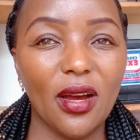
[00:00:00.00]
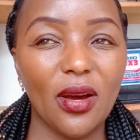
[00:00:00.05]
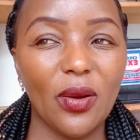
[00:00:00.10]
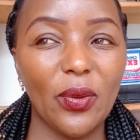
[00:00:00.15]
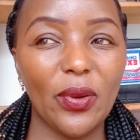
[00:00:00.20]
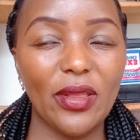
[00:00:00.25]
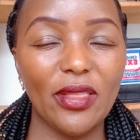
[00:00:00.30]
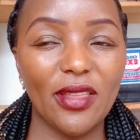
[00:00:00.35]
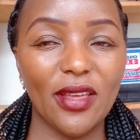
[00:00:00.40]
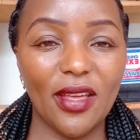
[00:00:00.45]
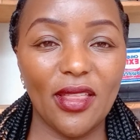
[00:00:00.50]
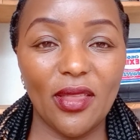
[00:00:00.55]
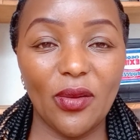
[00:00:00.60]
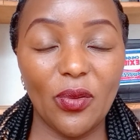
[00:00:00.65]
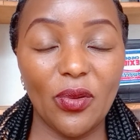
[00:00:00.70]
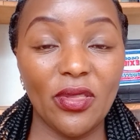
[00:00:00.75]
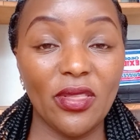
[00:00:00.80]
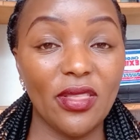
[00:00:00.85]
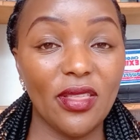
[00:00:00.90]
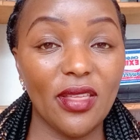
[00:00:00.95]
when they are
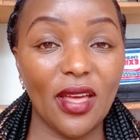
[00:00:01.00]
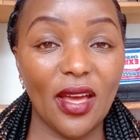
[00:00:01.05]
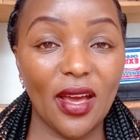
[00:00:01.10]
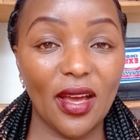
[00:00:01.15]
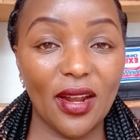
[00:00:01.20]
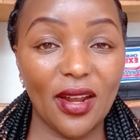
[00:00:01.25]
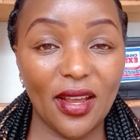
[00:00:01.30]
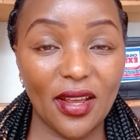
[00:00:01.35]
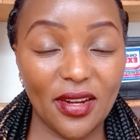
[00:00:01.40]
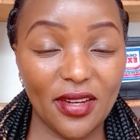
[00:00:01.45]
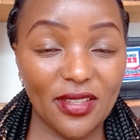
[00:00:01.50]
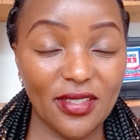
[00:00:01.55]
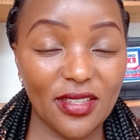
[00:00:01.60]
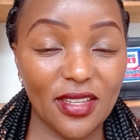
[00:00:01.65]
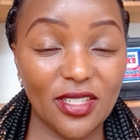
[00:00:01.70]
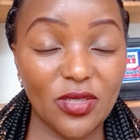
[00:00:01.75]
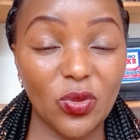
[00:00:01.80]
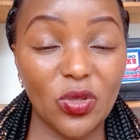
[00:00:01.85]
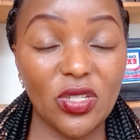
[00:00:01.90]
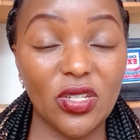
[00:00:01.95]
with their nannies,
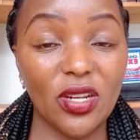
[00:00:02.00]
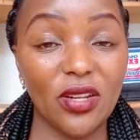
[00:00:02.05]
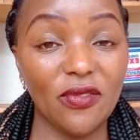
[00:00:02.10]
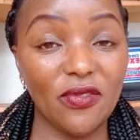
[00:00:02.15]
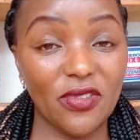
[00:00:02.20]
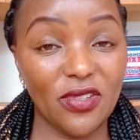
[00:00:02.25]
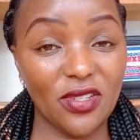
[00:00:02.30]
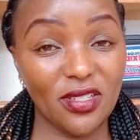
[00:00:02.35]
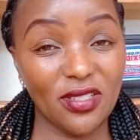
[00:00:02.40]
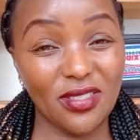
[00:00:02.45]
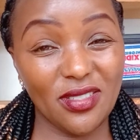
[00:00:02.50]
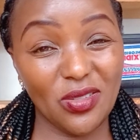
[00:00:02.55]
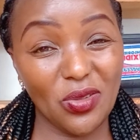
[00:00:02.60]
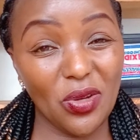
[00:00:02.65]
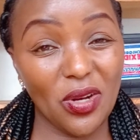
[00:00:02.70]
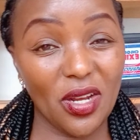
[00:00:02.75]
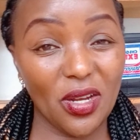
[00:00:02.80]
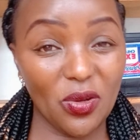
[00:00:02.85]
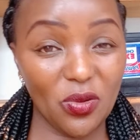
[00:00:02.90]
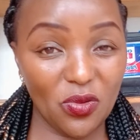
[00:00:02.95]
especially if she's
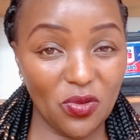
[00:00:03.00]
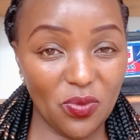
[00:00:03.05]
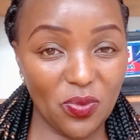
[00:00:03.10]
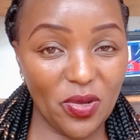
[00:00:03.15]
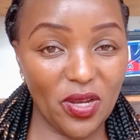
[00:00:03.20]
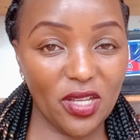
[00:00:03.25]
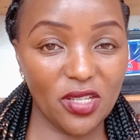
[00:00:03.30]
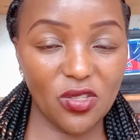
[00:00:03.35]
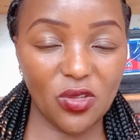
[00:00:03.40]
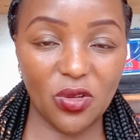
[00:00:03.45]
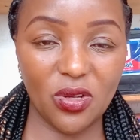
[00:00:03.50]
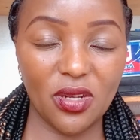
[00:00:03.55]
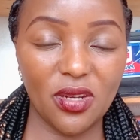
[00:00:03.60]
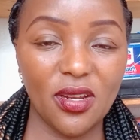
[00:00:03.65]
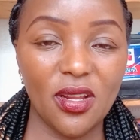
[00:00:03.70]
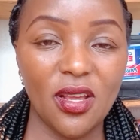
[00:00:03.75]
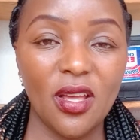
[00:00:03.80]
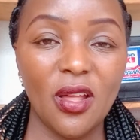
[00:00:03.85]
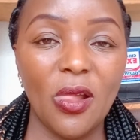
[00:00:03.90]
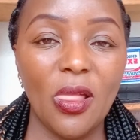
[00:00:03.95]
not a good person.
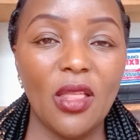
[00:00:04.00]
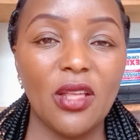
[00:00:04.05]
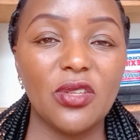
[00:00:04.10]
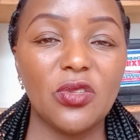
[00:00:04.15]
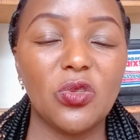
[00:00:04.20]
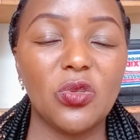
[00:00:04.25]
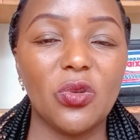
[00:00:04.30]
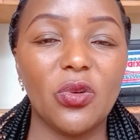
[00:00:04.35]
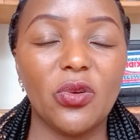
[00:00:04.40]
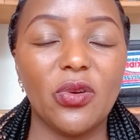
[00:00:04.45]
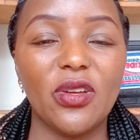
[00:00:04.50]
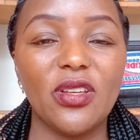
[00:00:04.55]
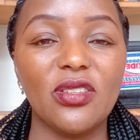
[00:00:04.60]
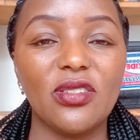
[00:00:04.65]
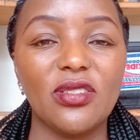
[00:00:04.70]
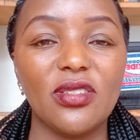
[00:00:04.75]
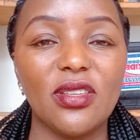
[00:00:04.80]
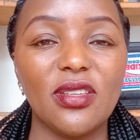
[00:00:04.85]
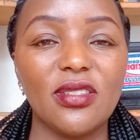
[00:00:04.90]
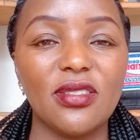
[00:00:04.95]
So
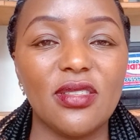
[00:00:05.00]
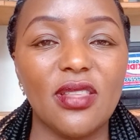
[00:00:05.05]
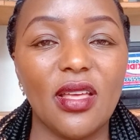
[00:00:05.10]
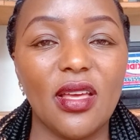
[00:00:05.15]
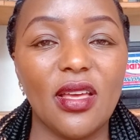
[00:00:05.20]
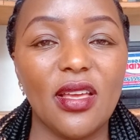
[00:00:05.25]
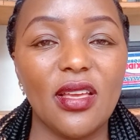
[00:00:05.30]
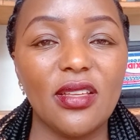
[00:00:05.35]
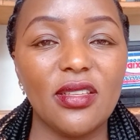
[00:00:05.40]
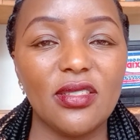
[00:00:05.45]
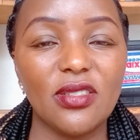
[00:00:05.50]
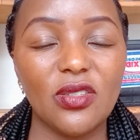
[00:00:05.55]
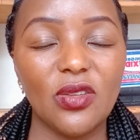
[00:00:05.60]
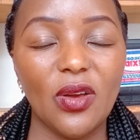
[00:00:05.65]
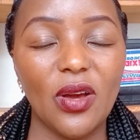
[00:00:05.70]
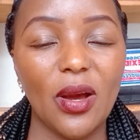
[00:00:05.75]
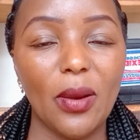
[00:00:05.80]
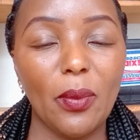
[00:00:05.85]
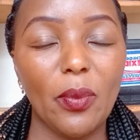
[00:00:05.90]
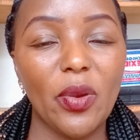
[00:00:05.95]
is
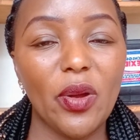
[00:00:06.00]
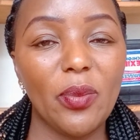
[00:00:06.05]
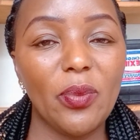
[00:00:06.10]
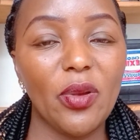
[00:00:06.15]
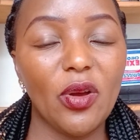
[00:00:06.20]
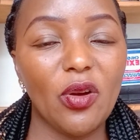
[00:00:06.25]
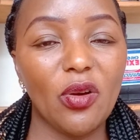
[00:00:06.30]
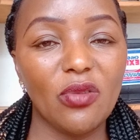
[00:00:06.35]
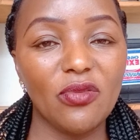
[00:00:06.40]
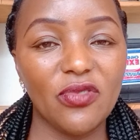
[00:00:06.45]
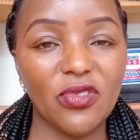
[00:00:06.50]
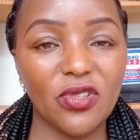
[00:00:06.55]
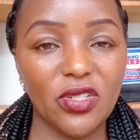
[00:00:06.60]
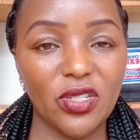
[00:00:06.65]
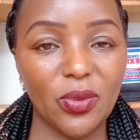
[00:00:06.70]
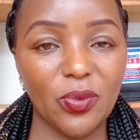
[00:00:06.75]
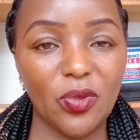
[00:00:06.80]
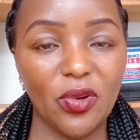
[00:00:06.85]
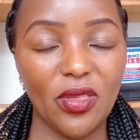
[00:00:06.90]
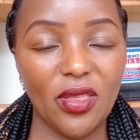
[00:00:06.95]
your baby
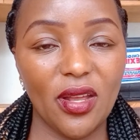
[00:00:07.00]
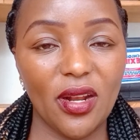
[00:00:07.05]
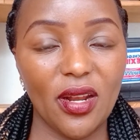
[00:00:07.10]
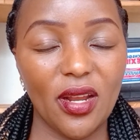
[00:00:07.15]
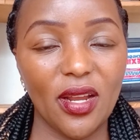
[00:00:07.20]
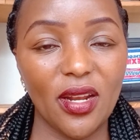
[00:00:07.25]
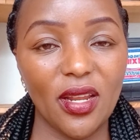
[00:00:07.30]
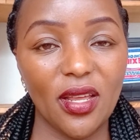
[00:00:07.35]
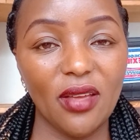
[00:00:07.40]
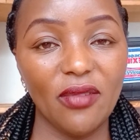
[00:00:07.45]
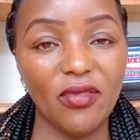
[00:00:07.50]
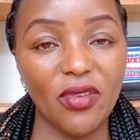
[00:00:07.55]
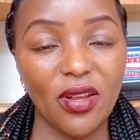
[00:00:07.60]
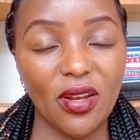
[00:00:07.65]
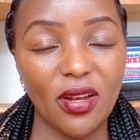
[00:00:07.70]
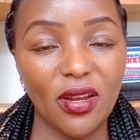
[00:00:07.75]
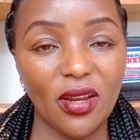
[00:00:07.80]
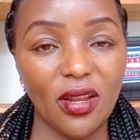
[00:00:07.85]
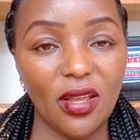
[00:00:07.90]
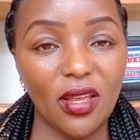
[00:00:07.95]
comfortable with the nanny
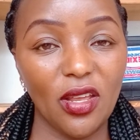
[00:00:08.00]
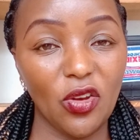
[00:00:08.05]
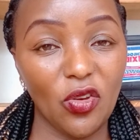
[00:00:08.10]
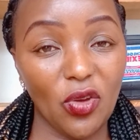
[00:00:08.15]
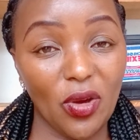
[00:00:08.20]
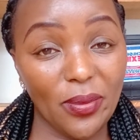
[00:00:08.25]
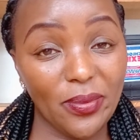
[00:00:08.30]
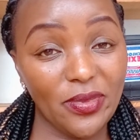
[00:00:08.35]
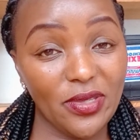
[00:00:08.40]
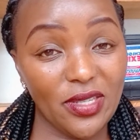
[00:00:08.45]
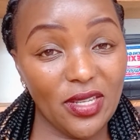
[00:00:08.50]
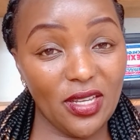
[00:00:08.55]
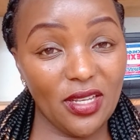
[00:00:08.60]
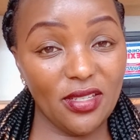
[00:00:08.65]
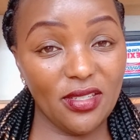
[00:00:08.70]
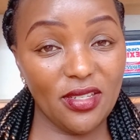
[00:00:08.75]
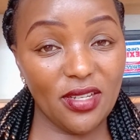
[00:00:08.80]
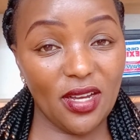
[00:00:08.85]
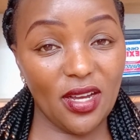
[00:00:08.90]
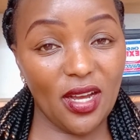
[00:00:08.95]
even in your
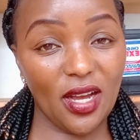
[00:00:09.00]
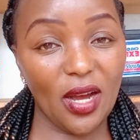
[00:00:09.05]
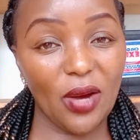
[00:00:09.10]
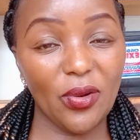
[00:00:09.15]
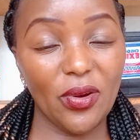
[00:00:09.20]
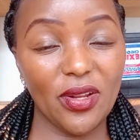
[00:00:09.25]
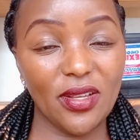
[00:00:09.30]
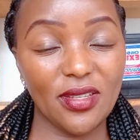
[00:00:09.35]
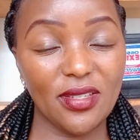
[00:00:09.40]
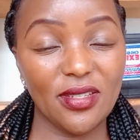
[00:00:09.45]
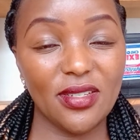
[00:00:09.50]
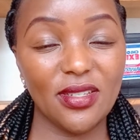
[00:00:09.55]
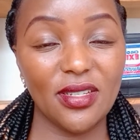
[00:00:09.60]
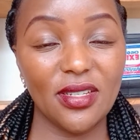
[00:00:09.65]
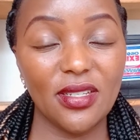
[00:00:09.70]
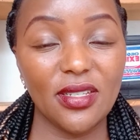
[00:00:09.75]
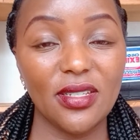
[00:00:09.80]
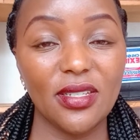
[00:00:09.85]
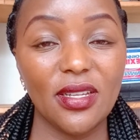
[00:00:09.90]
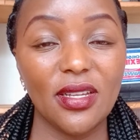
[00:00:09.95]
center? How does
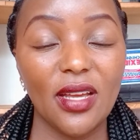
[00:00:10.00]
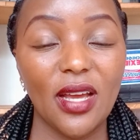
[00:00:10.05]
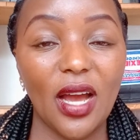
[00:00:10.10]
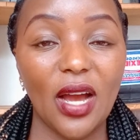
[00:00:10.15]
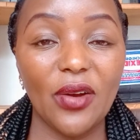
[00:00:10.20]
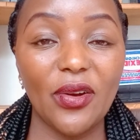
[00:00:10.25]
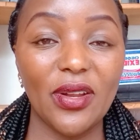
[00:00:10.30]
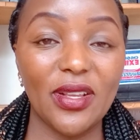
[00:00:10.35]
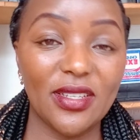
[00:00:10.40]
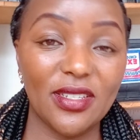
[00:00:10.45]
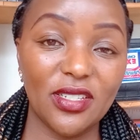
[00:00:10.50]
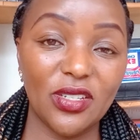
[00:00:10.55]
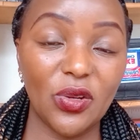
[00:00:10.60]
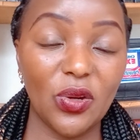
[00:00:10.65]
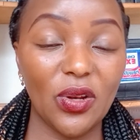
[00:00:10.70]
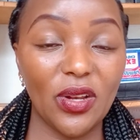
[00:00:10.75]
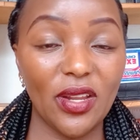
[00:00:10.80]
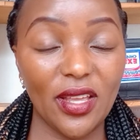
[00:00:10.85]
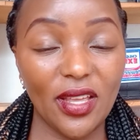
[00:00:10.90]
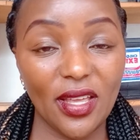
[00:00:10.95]
she
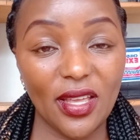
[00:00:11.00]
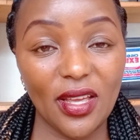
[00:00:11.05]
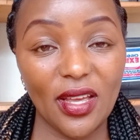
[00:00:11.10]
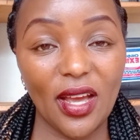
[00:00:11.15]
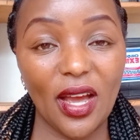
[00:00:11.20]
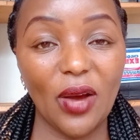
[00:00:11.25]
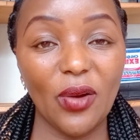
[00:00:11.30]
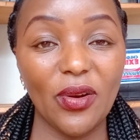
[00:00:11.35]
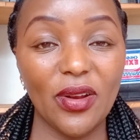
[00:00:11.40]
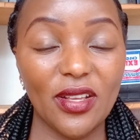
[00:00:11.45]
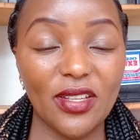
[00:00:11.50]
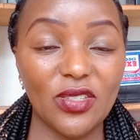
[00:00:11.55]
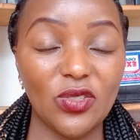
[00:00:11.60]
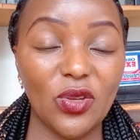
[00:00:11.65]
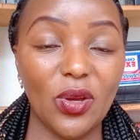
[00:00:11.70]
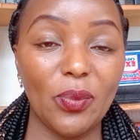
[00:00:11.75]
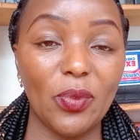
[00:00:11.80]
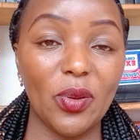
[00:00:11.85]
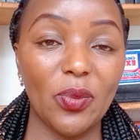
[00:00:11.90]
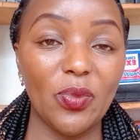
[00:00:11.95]
or he, how does
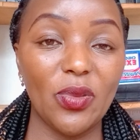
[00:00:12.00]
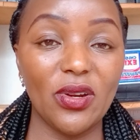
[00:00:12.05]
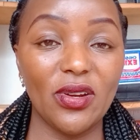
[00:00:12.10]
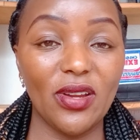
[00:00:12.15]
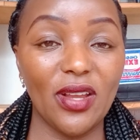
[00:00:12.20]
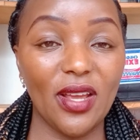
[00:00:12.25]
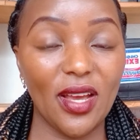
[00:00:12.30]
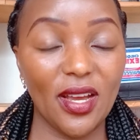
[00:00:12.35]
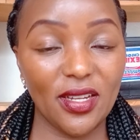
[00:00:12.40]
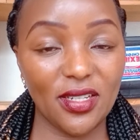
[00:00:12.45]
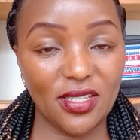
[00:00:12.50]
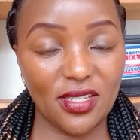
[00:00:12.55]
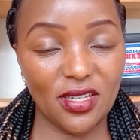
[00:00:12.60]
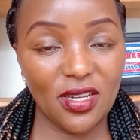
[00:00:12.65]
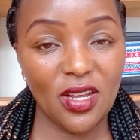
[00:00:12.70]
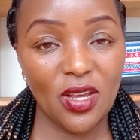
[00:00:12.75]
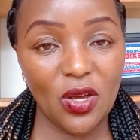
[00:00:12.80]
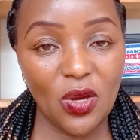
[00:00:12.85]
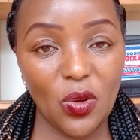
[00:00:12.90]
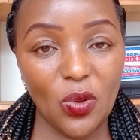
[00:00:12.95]
your baby react
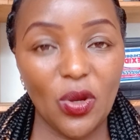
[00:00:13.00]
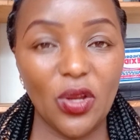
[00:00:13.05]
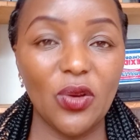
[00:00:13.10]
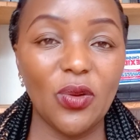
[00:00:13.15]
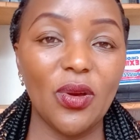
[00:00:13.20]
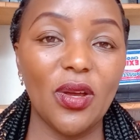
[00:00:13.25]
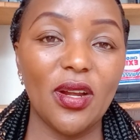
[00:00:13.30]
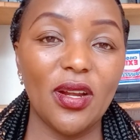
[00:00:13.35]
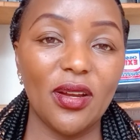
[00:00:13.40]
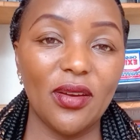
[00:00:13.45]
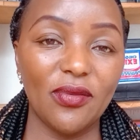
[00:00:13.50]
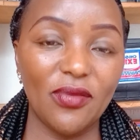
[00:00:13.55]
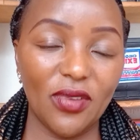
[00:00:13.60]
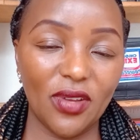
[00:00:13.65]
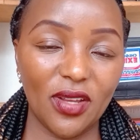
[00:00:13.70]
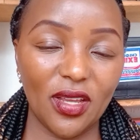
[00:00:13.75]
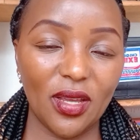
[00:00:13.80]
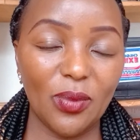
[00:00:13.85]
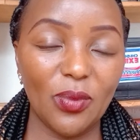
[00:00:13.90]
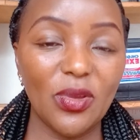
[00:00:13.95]
when you are
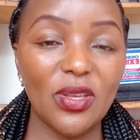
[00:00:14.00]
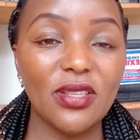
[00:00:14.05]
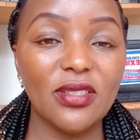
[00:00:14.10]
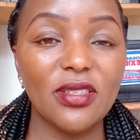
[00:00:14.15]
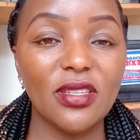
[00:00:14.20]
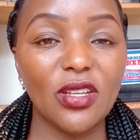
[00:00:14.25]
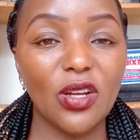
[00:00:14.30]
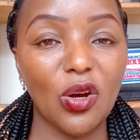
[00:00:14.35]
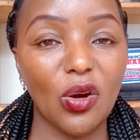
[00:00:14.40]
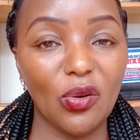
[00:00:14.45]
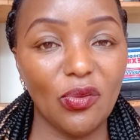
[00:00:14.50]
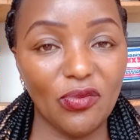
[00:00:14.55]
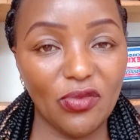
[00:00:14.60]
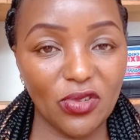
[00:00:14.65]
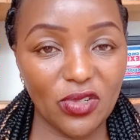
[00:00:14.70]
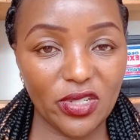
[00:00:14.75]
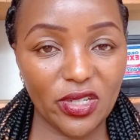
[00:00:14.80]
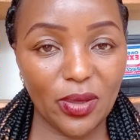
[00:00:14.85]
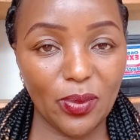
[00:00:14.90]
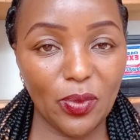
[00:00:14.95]
leaving him? Is he
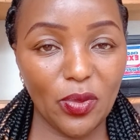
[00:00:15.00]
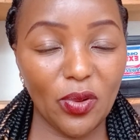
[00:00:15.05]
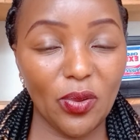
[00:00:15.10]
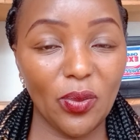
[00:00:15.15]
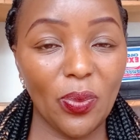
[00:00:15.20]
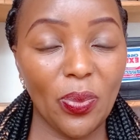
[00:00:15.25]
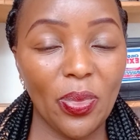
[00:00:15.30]
comfortable?